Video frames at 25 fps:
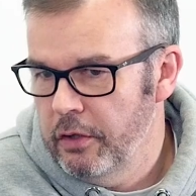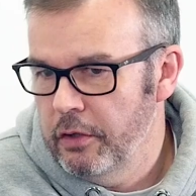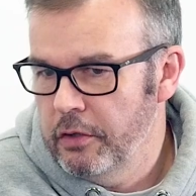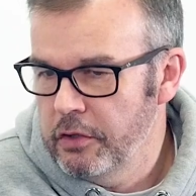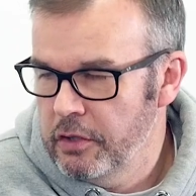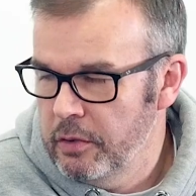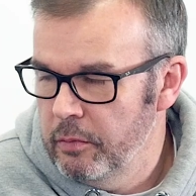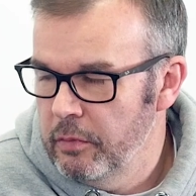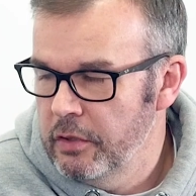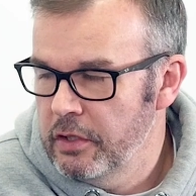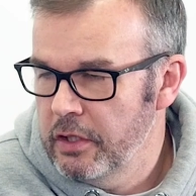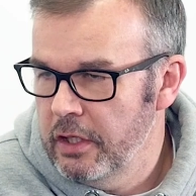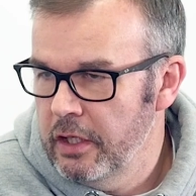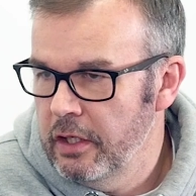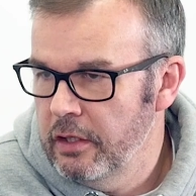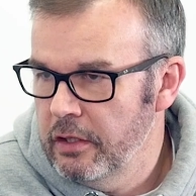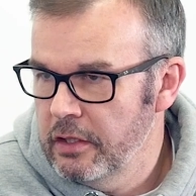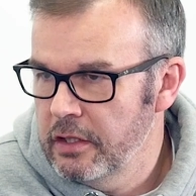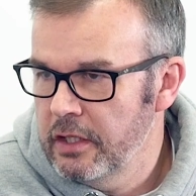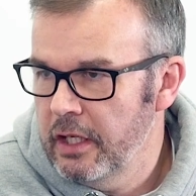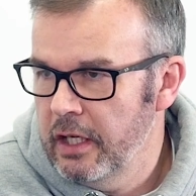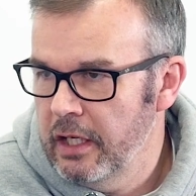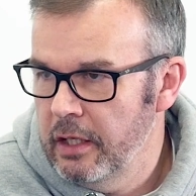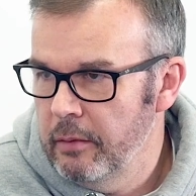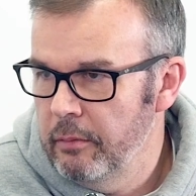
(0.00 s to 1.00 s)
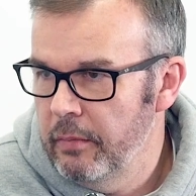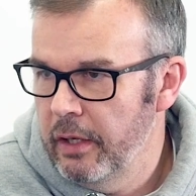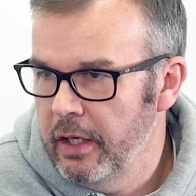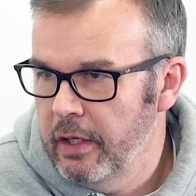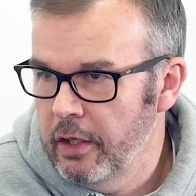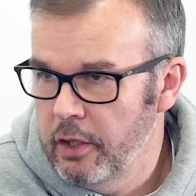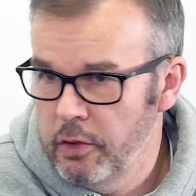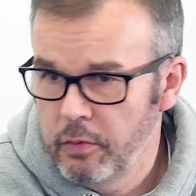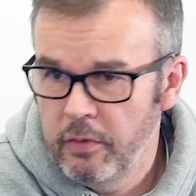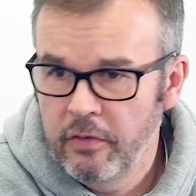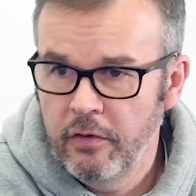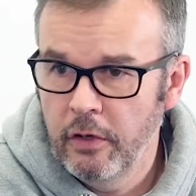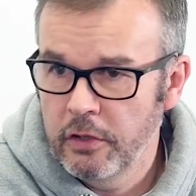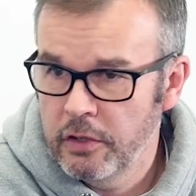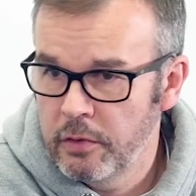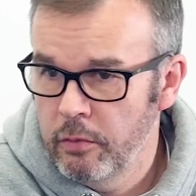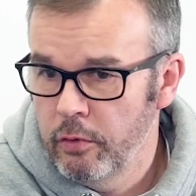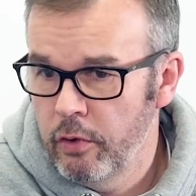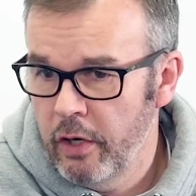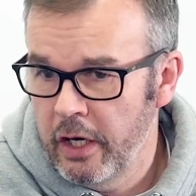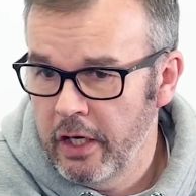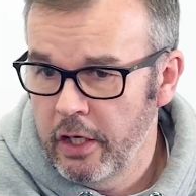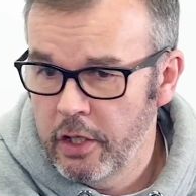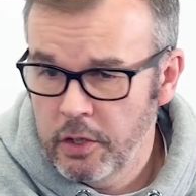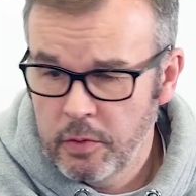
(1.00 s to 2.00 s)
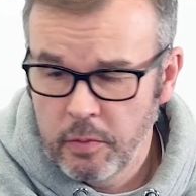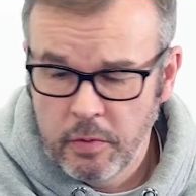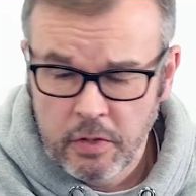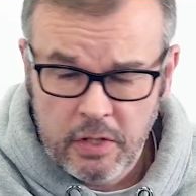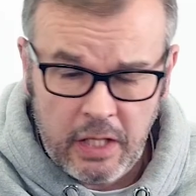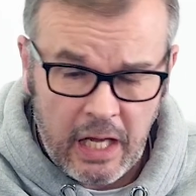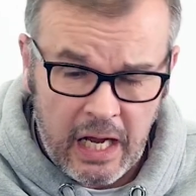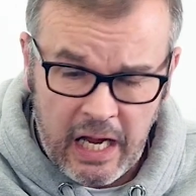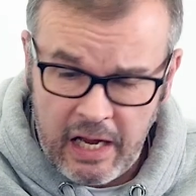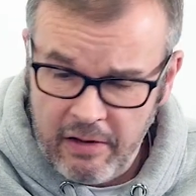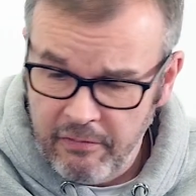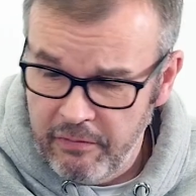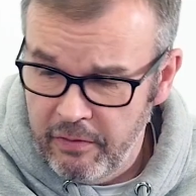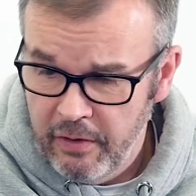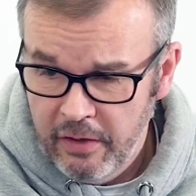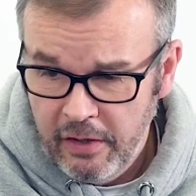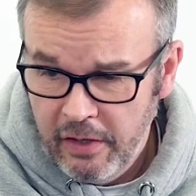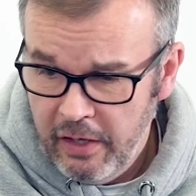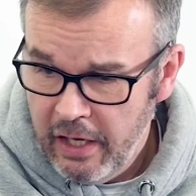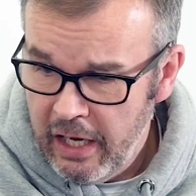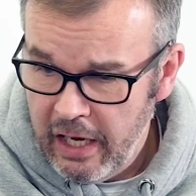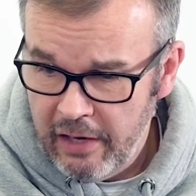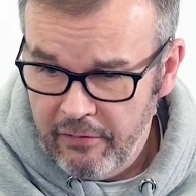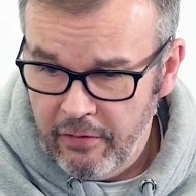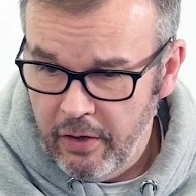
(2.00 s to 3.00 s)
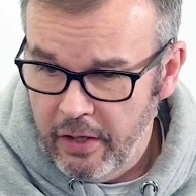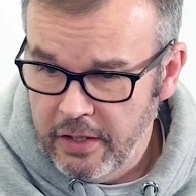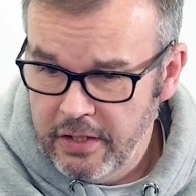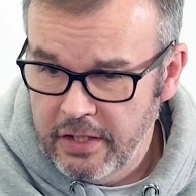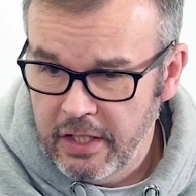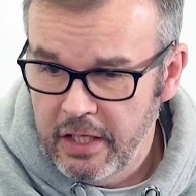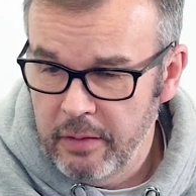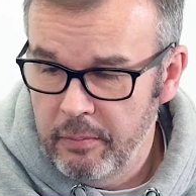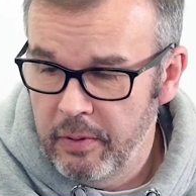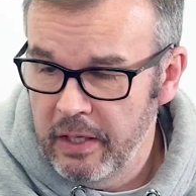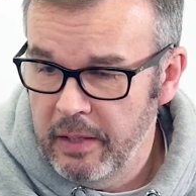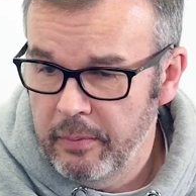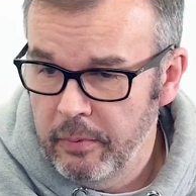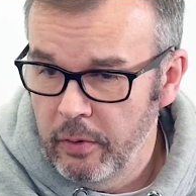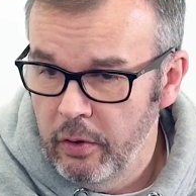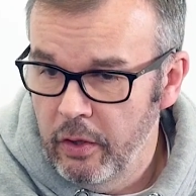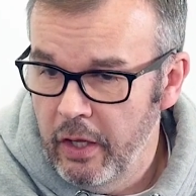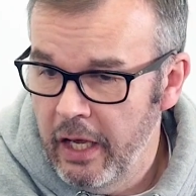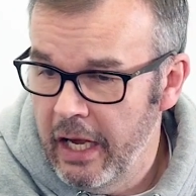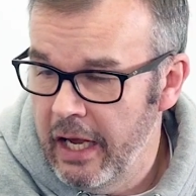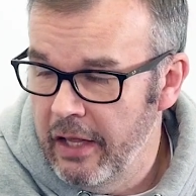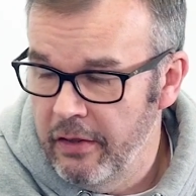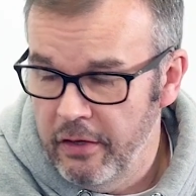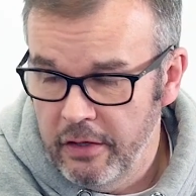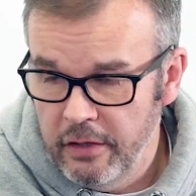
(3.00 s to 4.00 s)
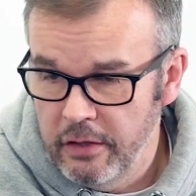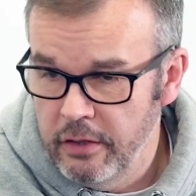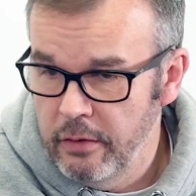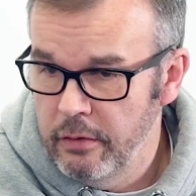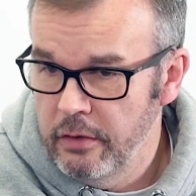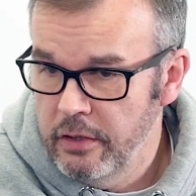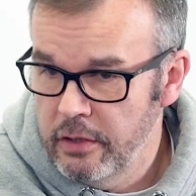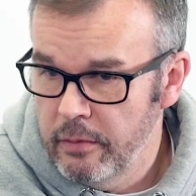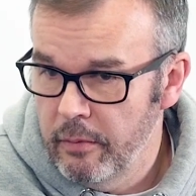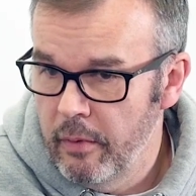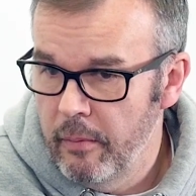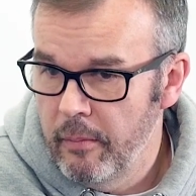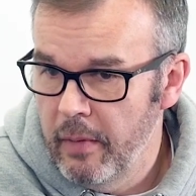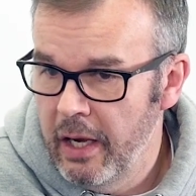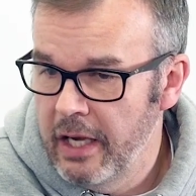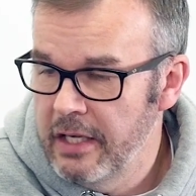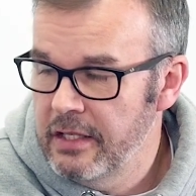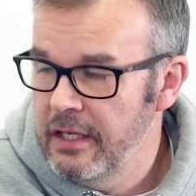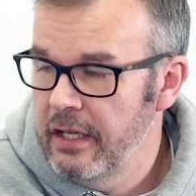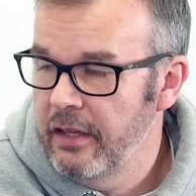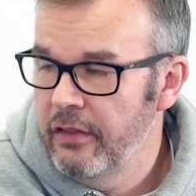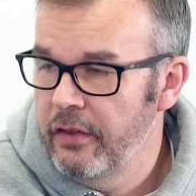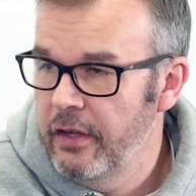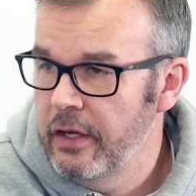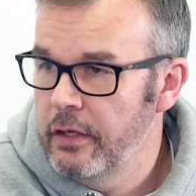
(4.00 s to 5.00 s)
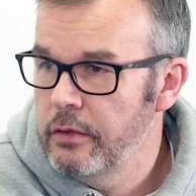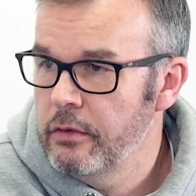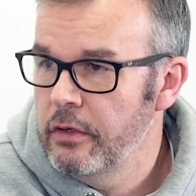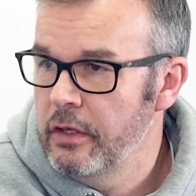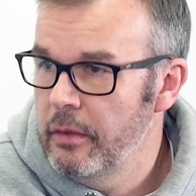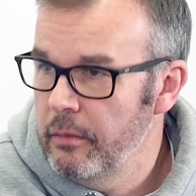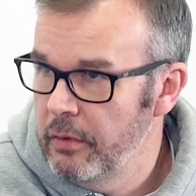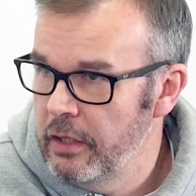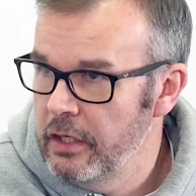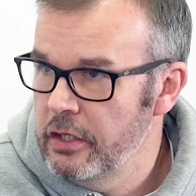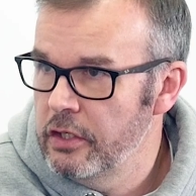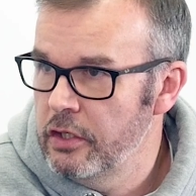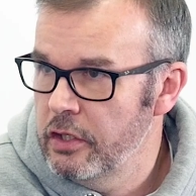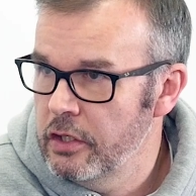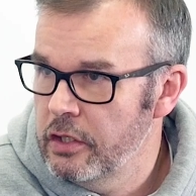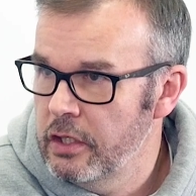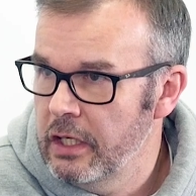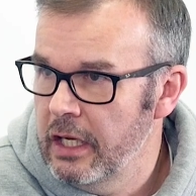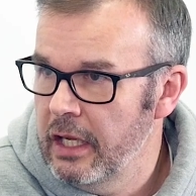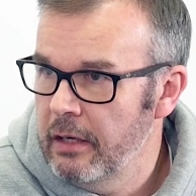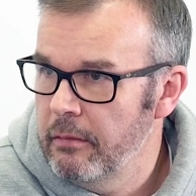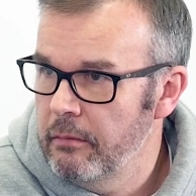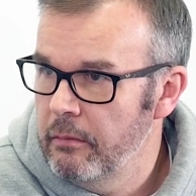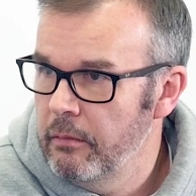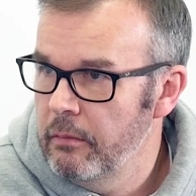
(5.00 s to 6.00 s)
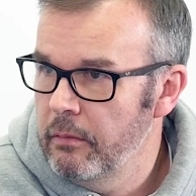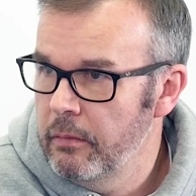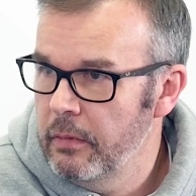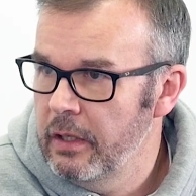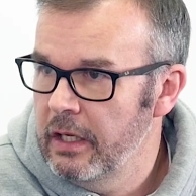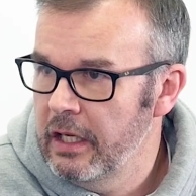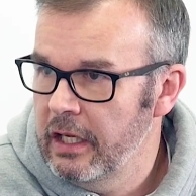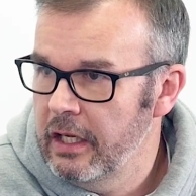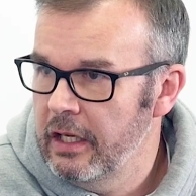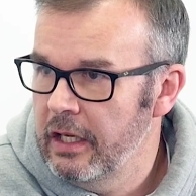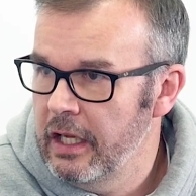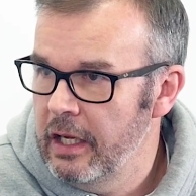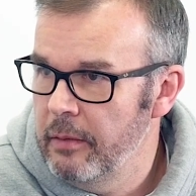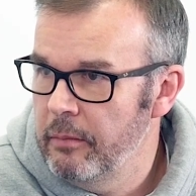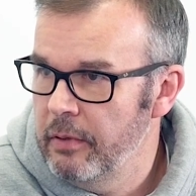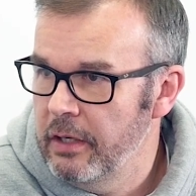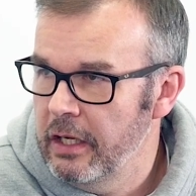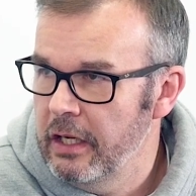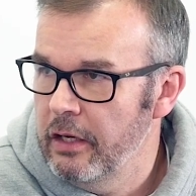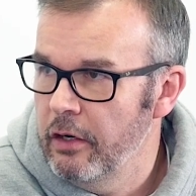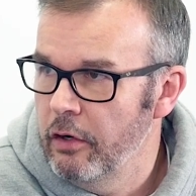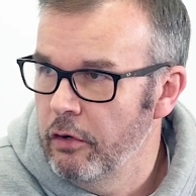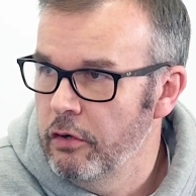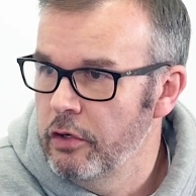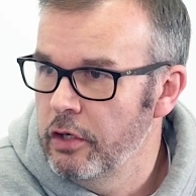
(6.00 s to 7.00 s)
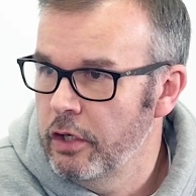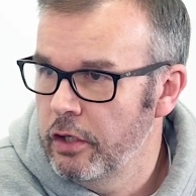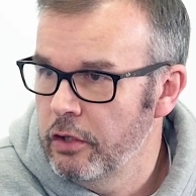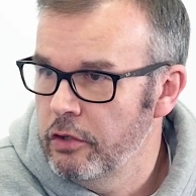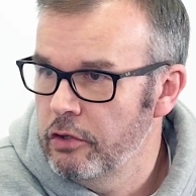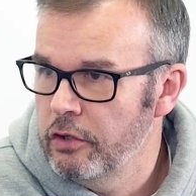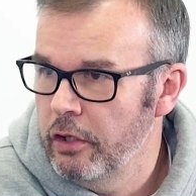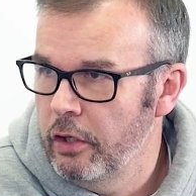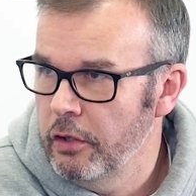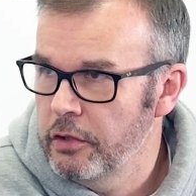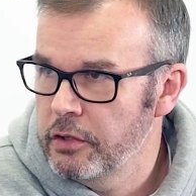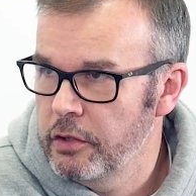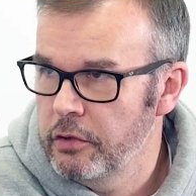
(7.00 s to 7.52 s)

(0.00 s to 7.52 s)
customers so they understand it better. Because we've got some great customers that have IT people there that are doing some amazing things with it, but it's just, again, keeping it under control.